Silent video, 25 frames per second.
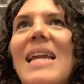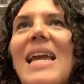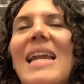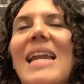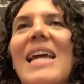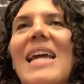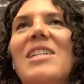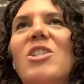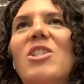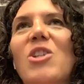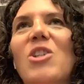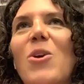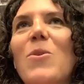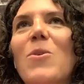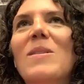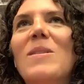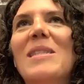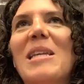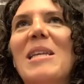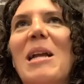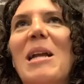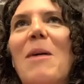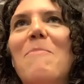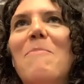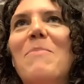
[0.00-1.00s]
And I chose
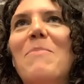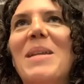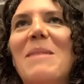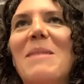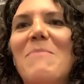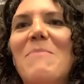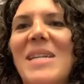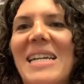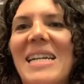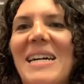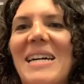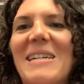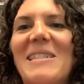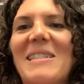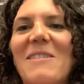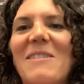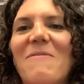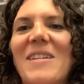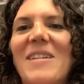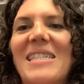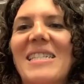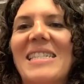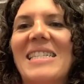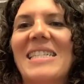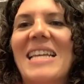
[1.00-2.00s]
the company because of
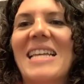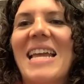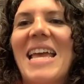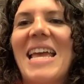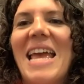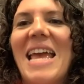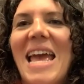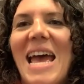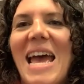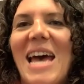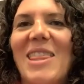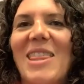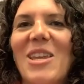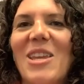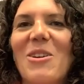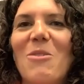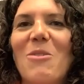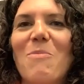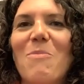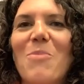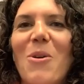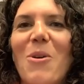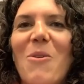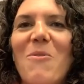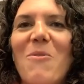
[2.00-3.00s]
its
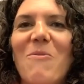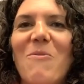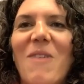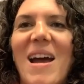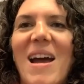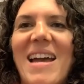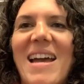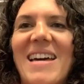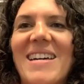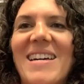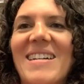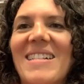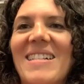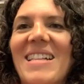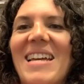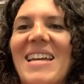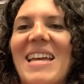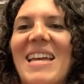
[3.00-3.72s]
ethical profile.